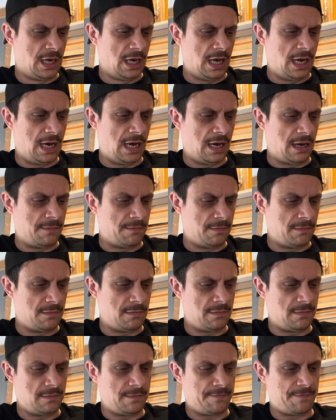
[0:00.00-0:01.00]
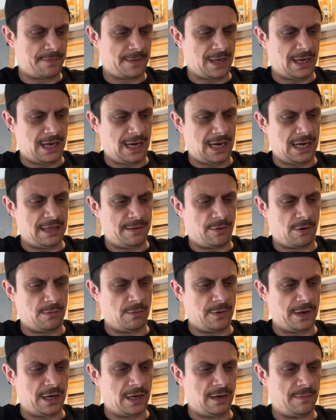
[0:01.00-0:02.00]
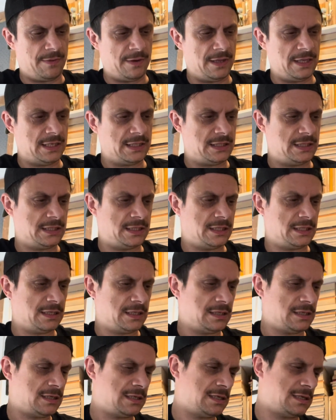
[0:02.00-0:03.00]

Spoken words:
the problem when I open this is that